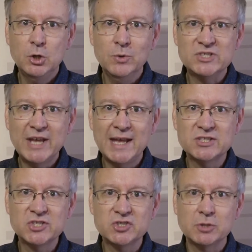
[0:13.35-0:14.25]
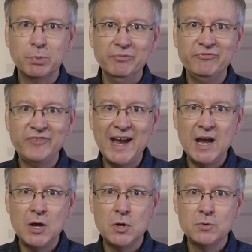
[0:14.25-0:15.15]
who has had such a
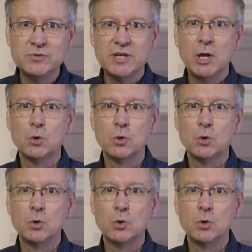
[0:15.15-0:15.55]
profound